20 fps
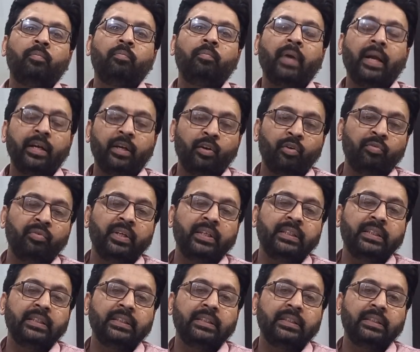
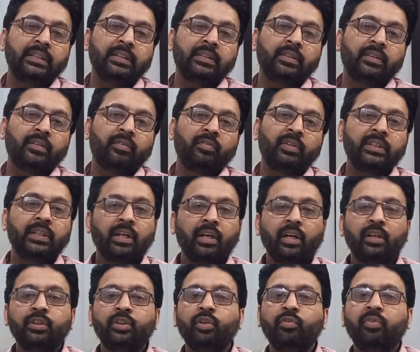macrophages, which are
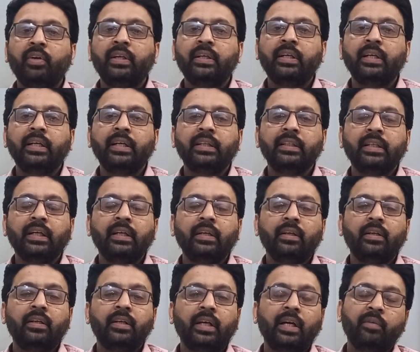also affected in
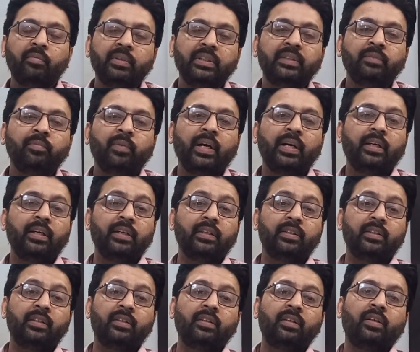the diabetes
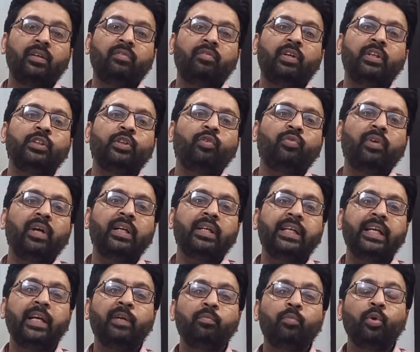mellitus. First of
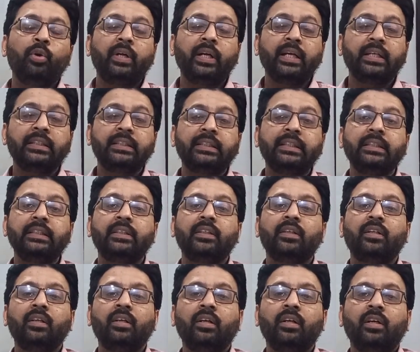all, chemotaxis
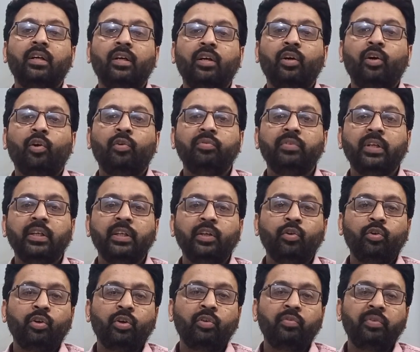of the
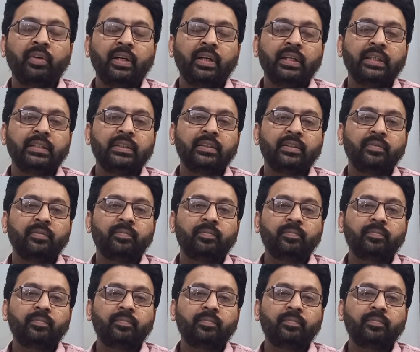neutrophil is